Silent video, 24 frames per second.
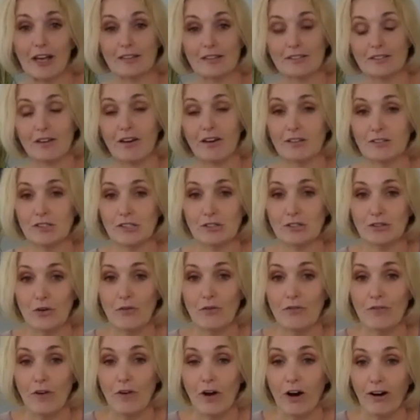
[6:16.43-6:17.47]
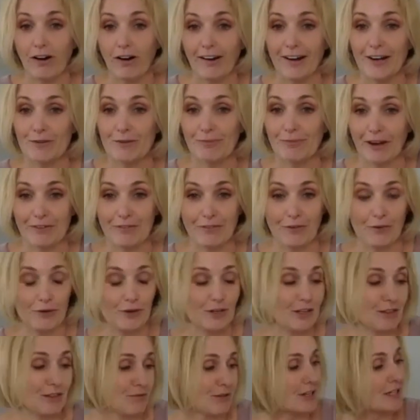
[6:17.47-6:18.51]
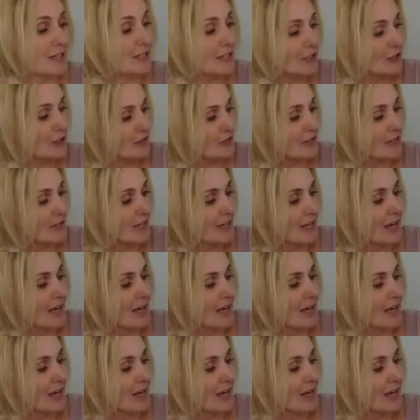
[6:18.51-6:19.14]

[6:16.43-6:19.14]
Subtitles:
has gone so far in my 43 years.